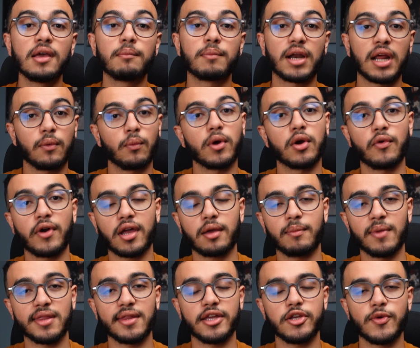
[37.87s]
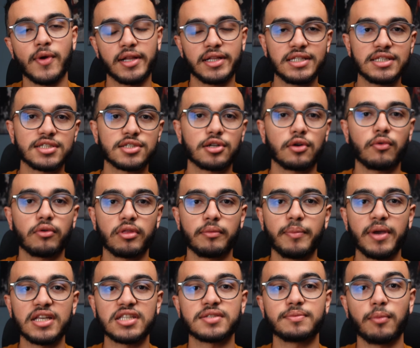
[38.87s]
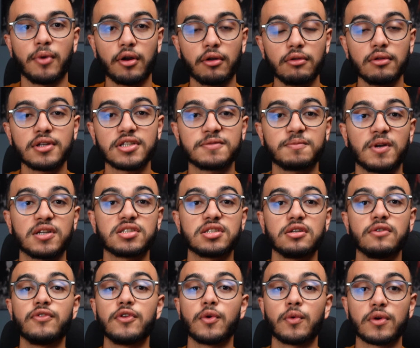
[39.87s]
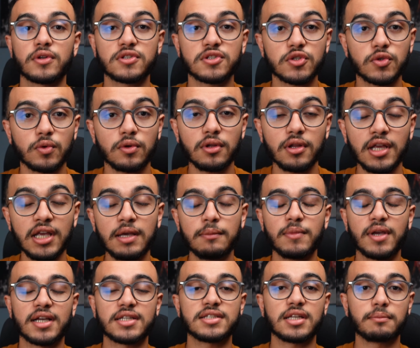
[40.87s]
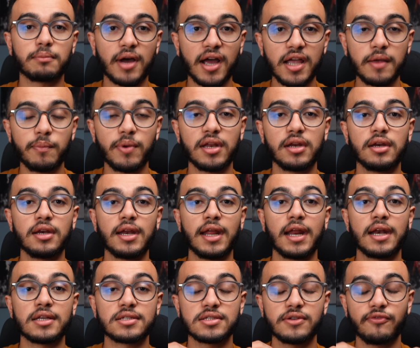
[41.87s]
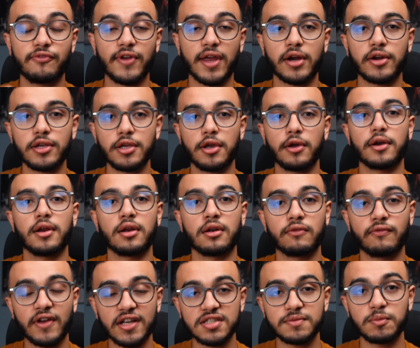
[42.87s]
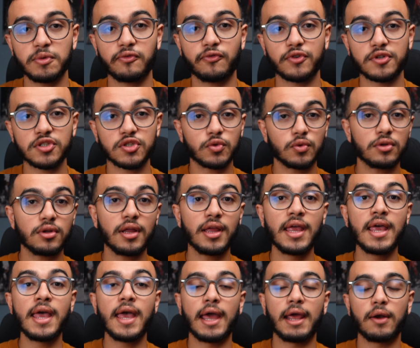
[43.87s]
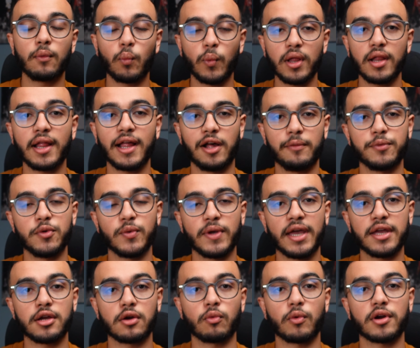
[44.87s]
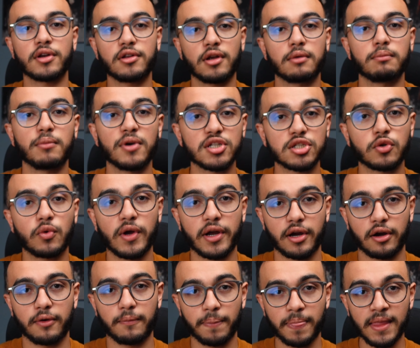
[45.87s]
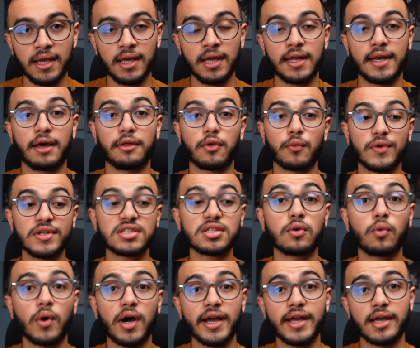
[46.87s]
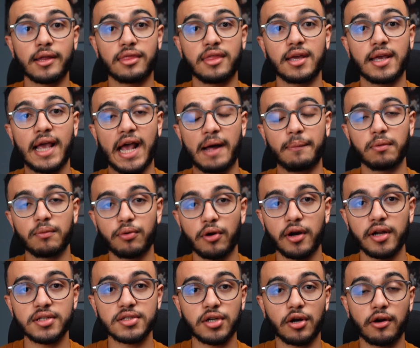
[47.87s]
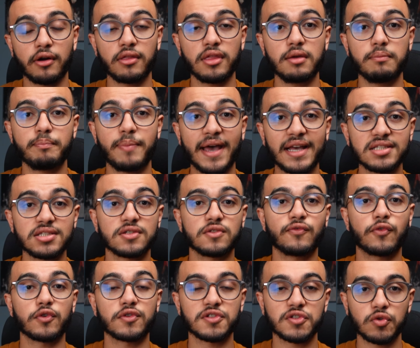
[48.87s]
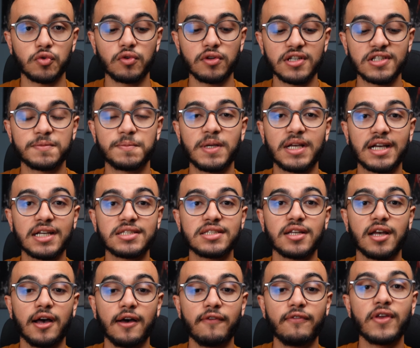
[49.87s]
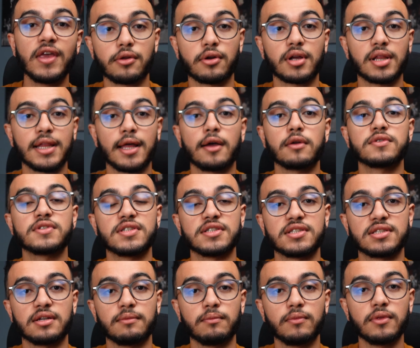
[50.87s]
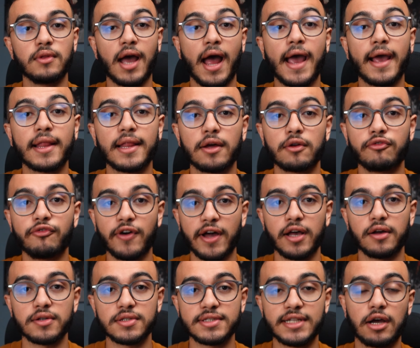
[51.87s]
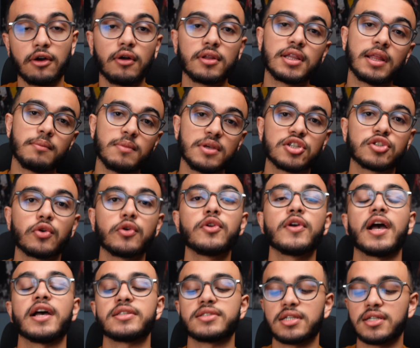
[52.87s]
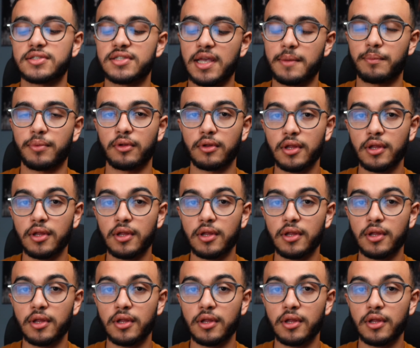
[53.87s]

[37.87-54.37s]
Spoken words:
but I would recommend that you at least start with a base model, especially if you were in school, because in my opinion, it is a very good investment for school and will help you get your work done much quicker. Now, the reason why I think Apple products are the best for school is because of their cloud system, iCloud files. Now, let me show you guys an example.